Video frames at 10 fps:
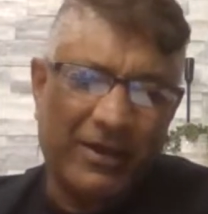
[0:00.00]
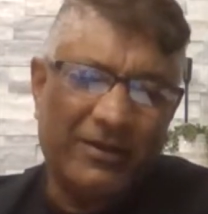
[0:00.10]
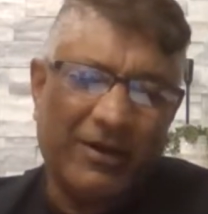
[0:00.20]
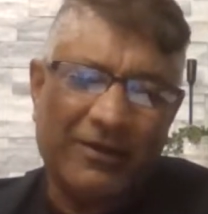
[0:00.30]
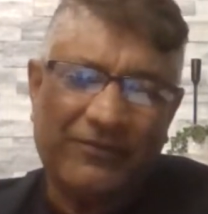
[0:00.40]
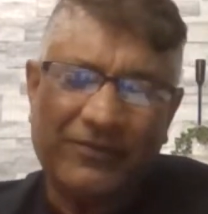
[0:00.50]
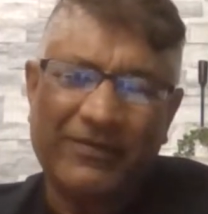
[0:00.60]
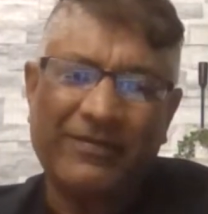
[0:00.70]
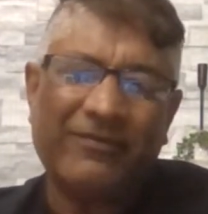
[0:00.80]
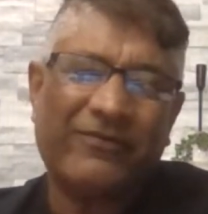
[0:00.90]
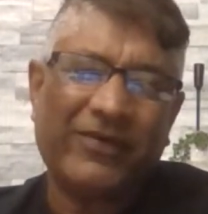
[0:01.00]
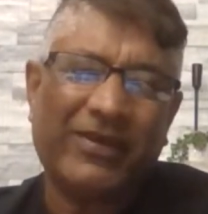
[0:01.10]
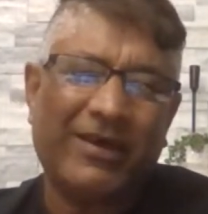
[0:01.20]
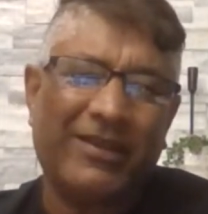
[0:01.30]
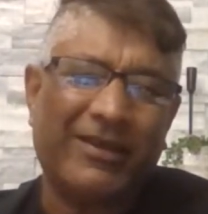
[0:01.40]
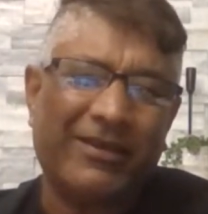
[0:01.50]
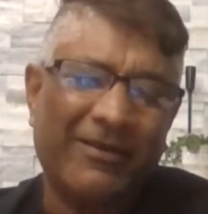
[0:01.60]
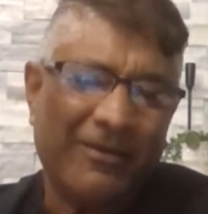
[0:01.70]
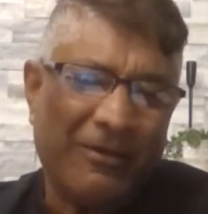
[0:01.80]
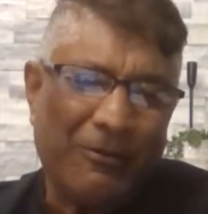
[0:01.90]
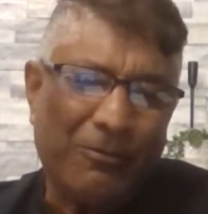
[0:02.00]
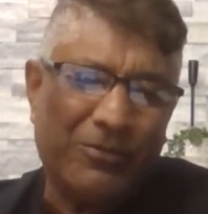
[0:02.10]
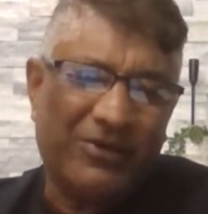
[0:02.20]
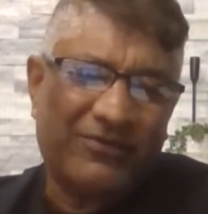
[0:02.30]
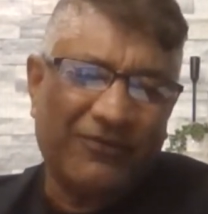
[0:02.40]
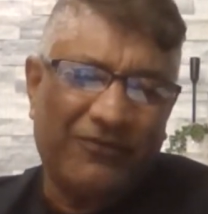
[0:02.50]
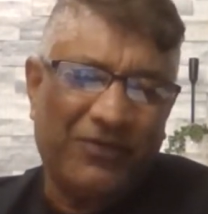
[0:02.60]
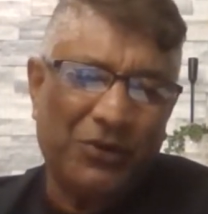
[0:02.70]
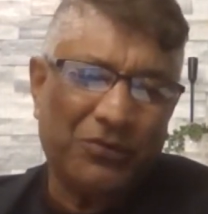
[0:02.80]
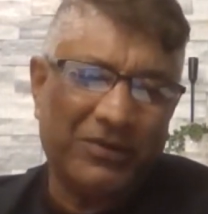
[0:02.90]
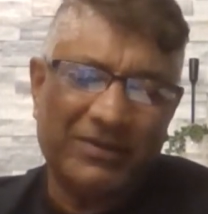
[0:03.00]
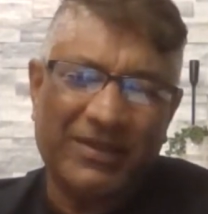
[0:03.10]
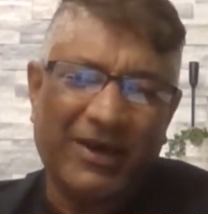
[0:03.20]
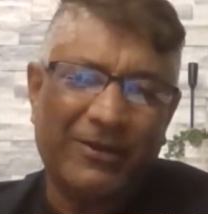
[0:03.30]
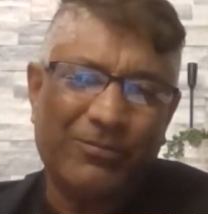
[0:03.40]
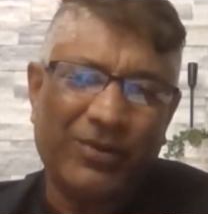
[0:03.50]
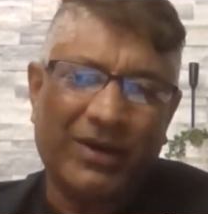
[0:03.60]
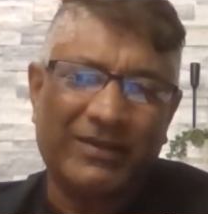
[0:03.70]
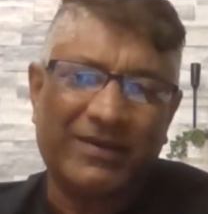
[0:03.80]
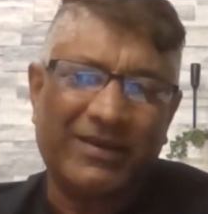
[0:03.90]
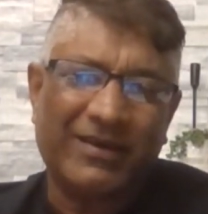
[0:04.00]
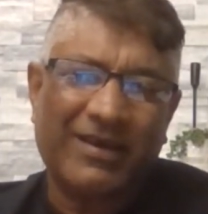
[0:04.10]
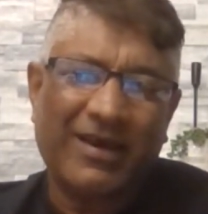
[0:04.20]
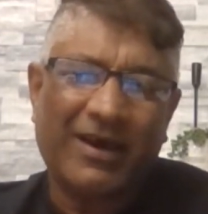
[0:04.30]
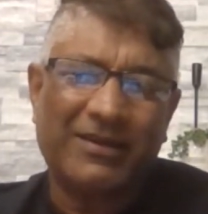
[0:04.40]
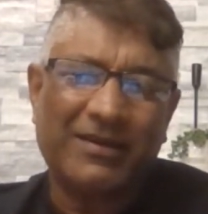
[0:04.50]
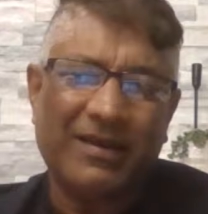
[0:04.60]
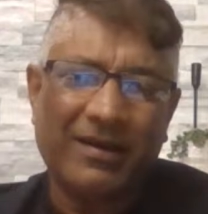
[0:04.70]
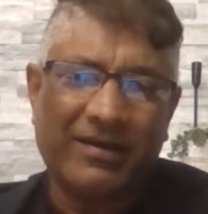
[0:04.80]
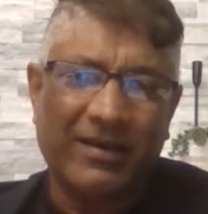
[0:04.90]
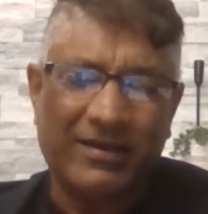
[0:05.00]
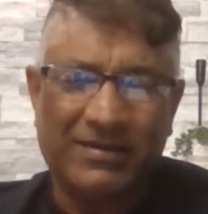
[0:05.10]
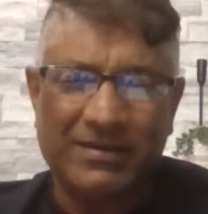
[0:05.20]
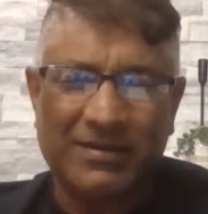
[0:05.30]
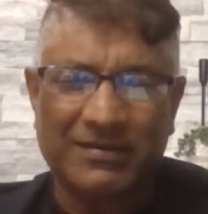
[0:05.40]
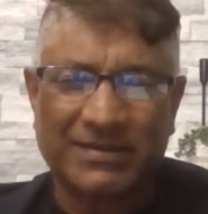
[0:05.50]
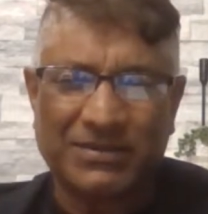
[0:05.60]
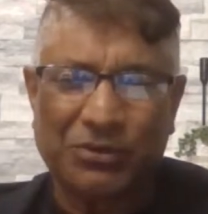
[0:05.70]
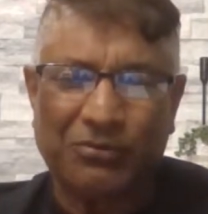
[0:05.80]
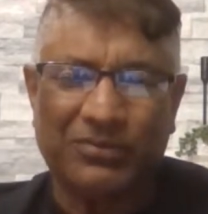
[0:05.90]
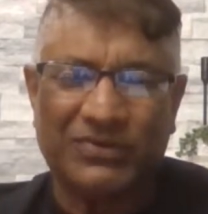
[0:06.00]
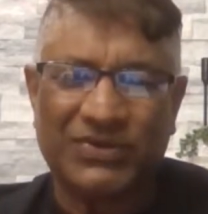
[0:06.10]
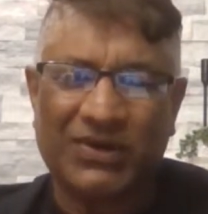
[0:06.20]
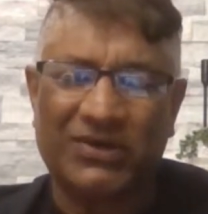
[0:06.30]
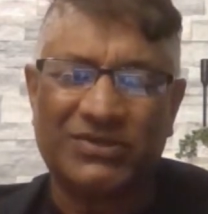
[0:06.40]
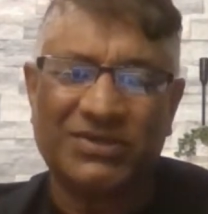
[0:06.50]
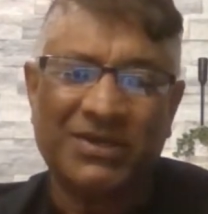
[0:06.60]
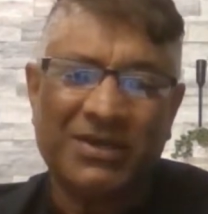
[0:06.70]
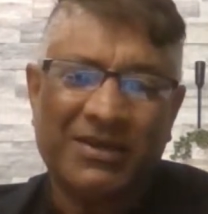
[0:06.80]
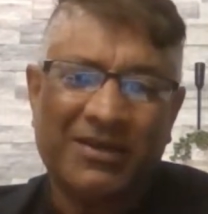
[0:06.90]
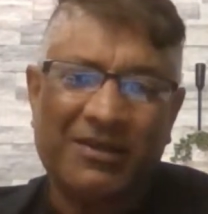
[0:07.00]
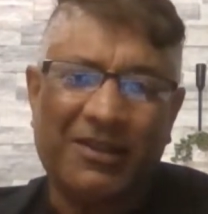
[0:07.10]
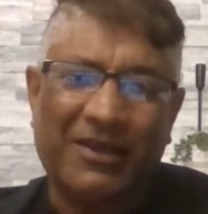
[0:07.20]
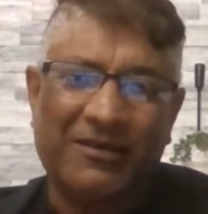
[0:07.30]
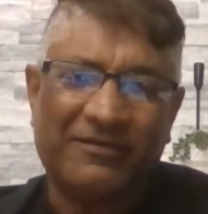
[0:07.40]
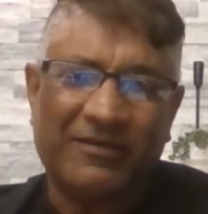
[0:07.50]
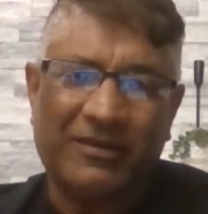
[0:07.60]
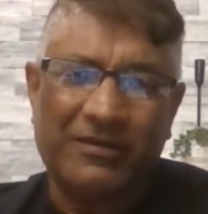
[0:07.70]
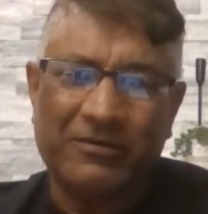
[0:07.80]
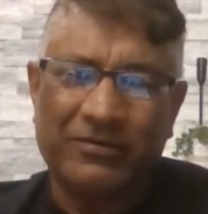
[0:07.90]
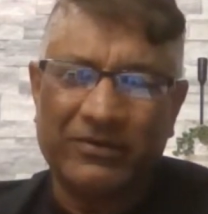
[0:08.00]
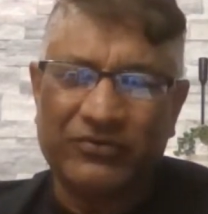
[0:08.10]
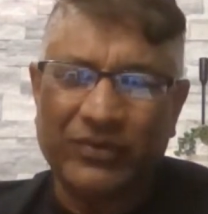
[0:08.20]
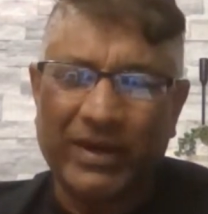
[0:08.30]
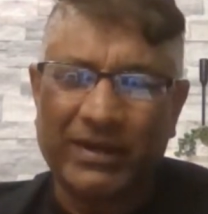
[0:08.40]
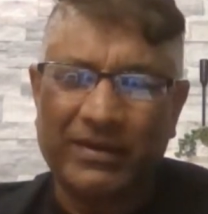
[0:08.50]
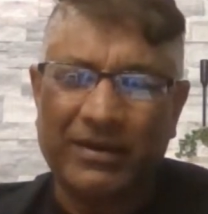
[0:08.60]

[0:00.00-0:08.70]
not forgetting Miss Fiona Danpot in a Cadillac ATS turbocharge. Like I said there at the track,